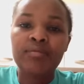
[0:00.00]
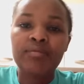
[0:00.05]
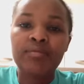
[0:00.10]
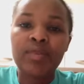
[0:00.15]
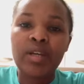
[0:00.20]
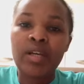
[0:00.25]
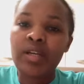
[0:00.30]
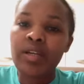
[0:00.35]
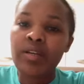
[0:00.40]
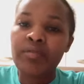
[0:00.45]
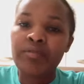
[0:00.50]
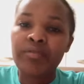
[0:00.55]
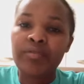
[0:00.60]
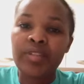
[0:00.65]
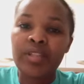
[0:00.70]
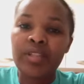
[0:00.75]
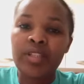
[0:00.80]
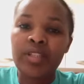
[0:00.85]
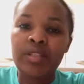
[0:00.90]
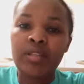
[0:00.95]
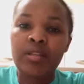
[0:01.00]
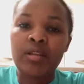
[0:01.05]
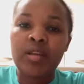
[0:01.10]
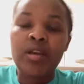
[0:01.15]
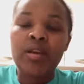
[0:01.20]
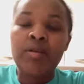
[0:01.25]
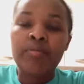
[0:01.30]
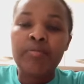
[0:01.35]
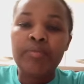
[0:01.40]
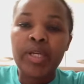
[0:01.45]
I am fine.
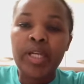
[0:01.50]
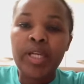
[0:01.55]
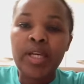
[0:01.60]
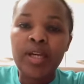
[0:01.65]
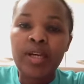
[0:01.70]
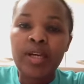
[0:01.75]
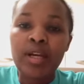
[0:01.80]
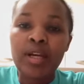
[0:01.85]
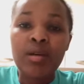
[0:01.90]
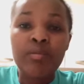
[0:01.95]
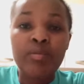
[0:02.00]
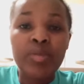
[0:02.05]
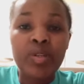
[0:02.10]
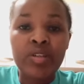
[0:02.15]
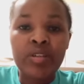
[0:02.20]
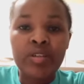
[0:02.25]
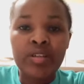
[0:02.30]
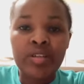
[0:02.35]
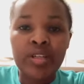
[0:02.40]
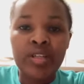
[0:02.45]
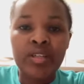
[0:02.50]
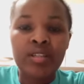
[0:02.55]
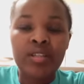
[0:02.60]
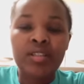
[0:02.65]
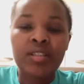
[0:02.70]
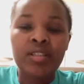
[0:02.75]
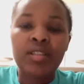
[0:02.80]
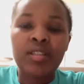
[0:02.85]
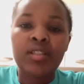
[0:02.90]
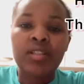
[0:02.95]
Miha,
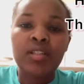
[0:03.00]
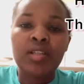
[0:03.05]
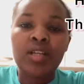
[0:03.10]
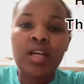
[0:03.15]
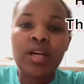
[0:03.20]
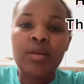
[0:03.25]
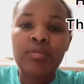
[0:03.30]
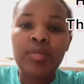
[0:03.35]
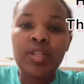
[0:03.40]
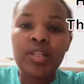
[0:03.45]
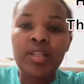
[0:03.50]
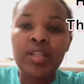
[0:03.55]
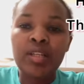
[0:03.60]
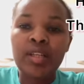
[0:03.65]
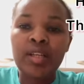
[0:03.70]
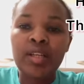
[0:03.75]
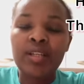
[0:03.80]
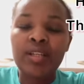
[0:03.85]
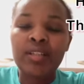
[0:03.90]
Alhamdulillah